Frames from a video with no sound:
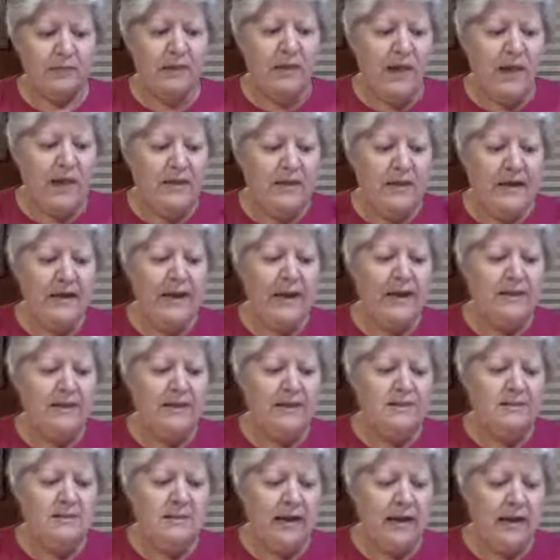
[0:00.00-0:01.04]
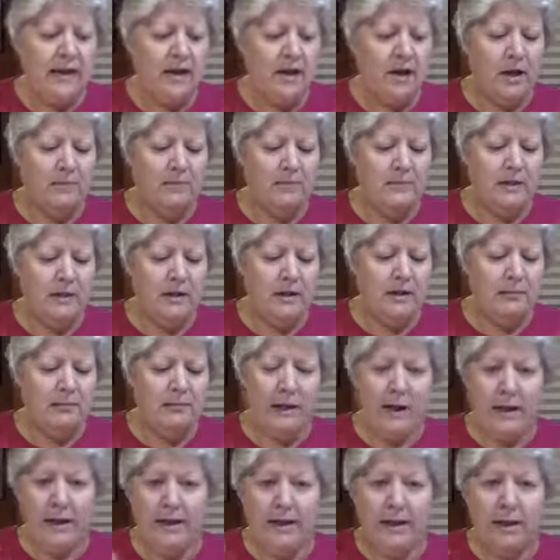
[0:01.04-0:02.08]
they'd had this helicopter
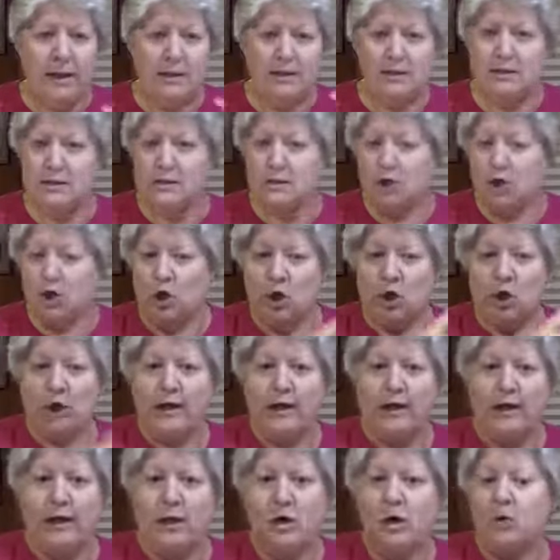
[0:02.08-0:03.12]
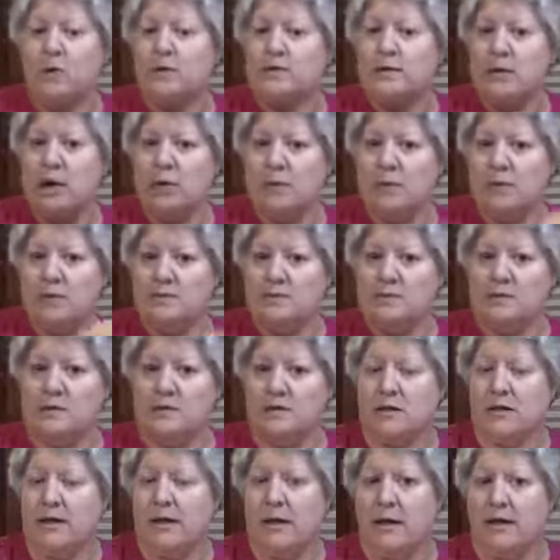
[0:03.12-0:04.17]
pilot earlier who was helping them
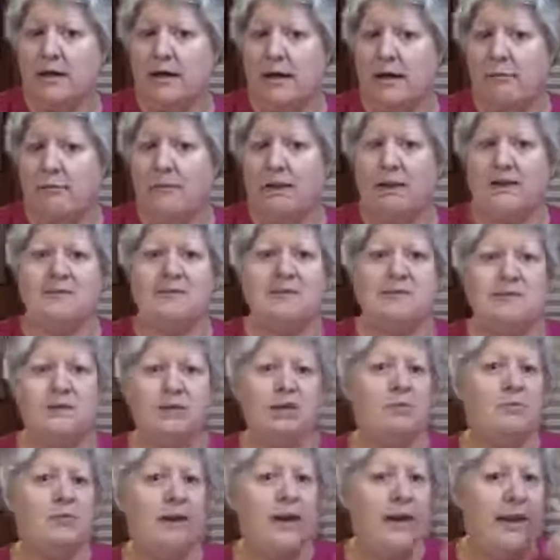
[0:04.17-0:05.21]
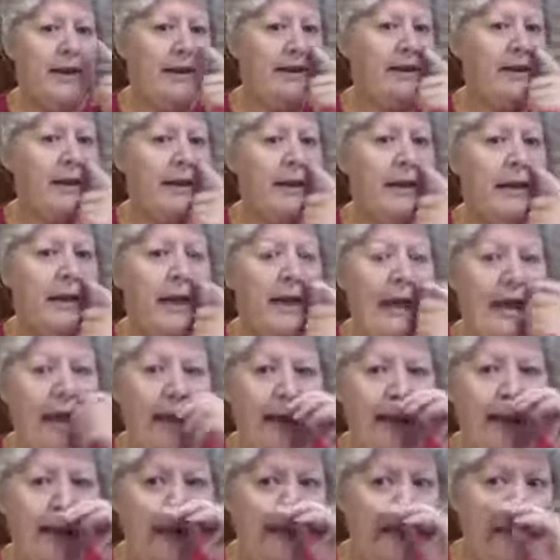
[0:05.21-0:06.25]
scout out places in Japan.
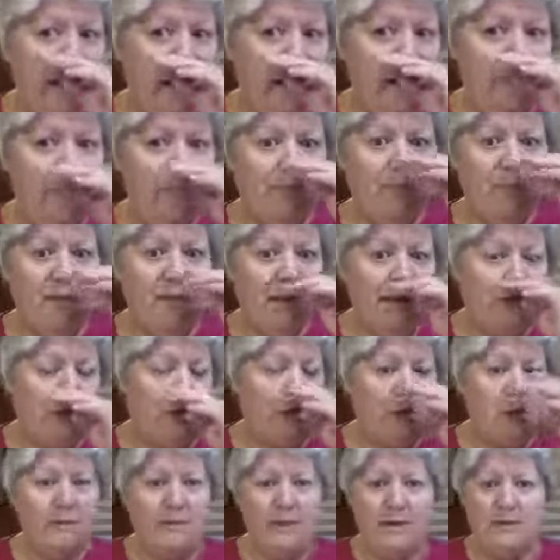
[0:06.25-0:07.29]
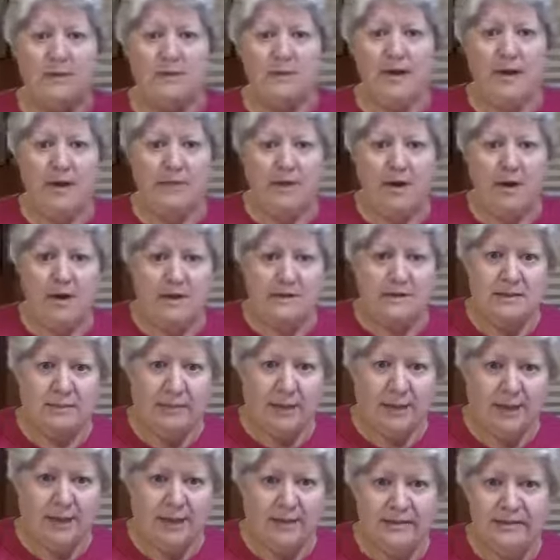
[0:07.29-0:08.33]
And he told them he was a kamikaze
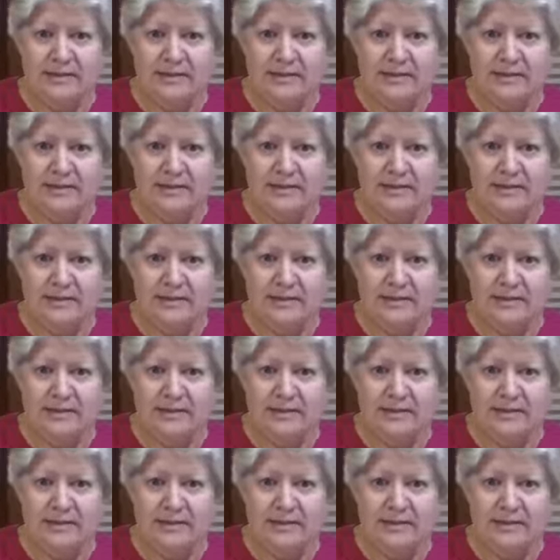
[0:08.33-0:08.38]
pilot.